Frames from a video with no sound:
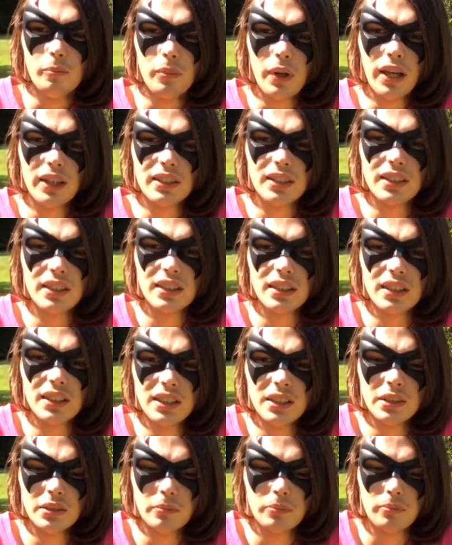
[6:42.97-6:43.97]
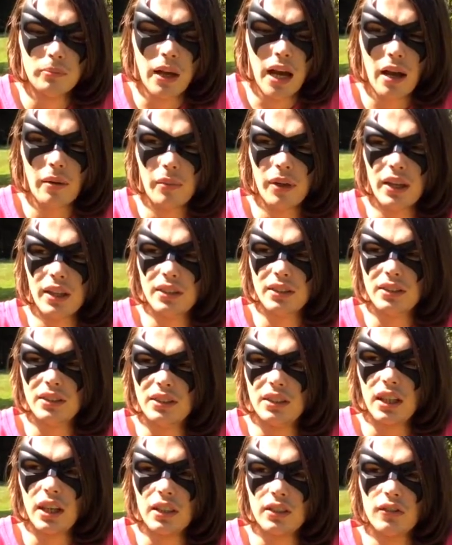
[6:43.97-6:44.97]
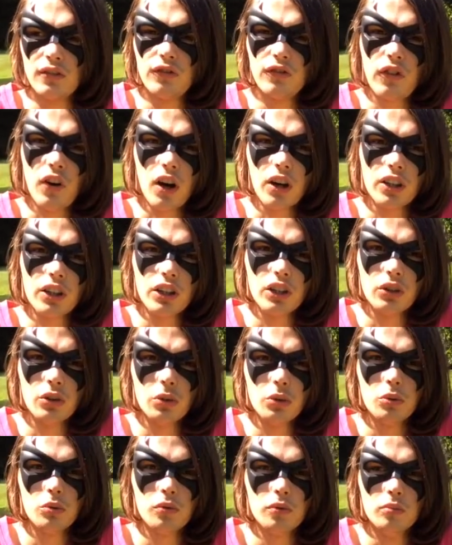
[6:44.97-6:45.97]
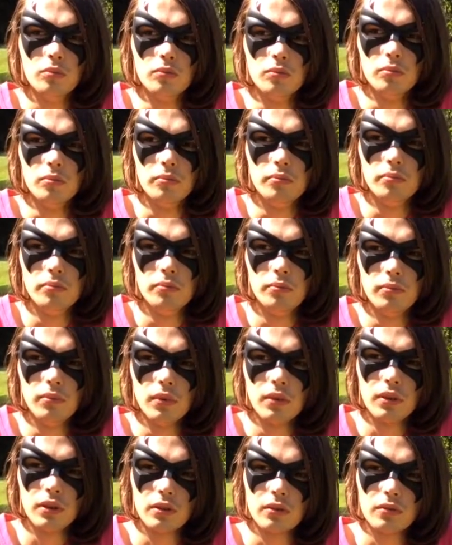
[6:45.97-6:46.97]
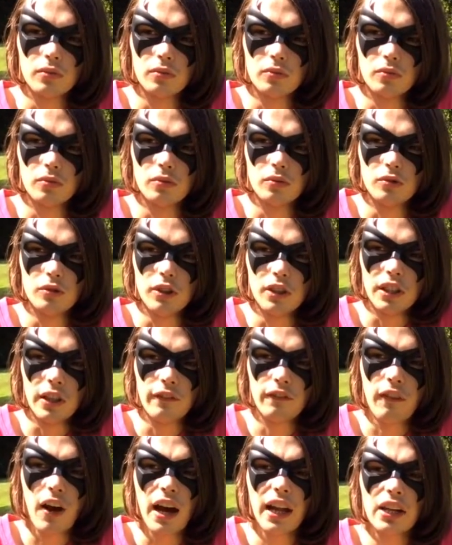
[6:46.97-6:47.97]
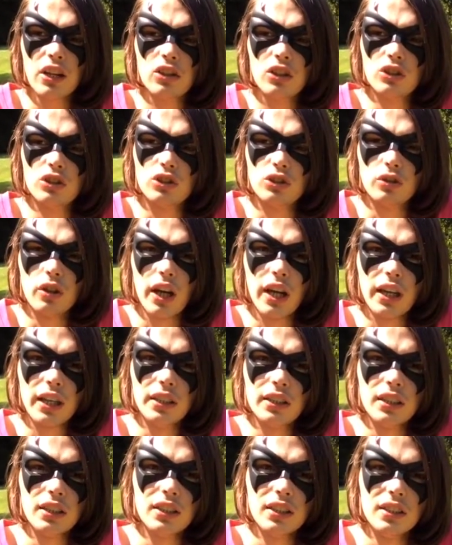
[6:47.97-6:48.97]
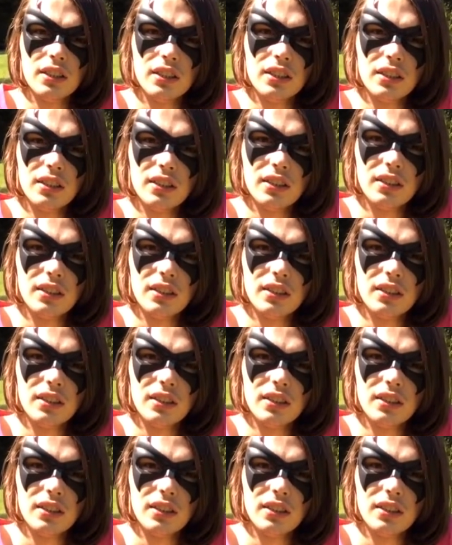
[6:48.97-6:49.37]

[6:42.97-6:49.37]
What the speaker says: Basically, Batman says, fuck you. Then they find on a train.